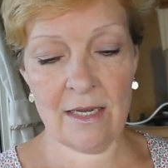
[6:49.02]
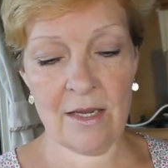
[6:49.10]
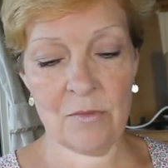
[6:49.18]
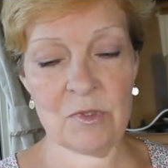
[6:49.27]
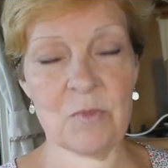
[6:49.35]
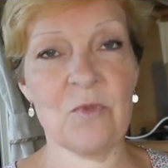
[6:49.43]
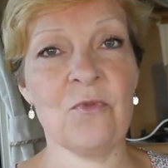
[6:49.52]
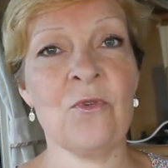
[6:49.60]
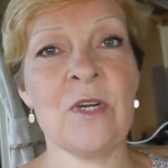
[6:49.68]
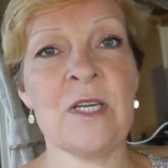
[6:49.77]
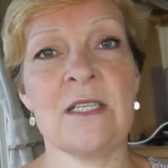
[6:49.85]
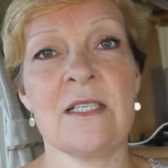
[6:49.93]
It was
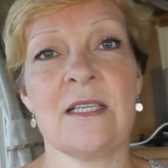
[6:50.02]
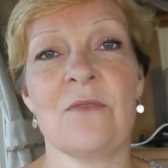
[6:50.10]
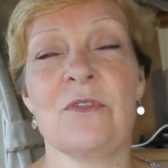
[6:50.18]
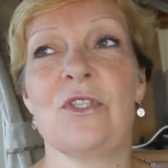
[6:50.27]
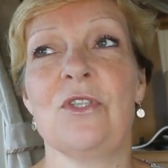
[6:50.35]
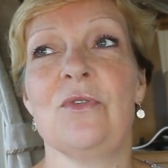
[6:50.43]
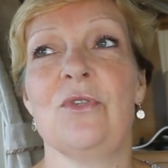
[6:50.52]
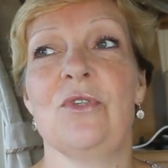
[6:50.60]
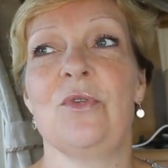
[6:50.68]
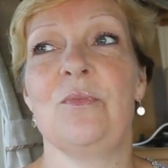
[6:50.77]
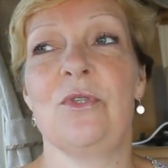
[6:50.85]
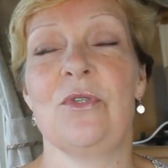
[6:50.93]
before I discovered
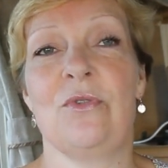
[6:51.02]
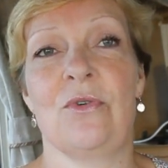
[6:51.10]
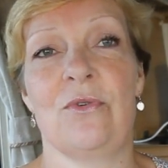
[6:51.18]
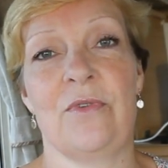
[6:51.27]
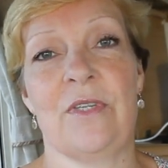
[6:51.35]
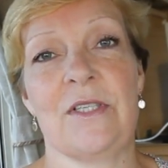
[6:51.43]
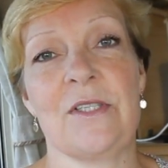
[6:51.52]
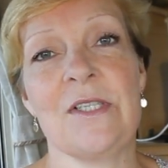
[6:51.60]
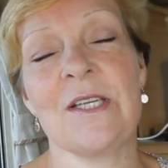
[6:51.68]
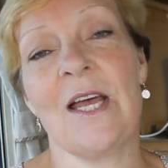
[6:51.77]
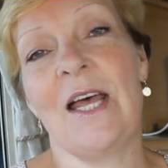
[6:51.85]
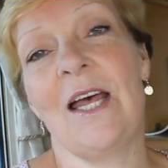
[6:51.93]
YouTube
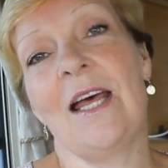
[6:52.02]
tutorials,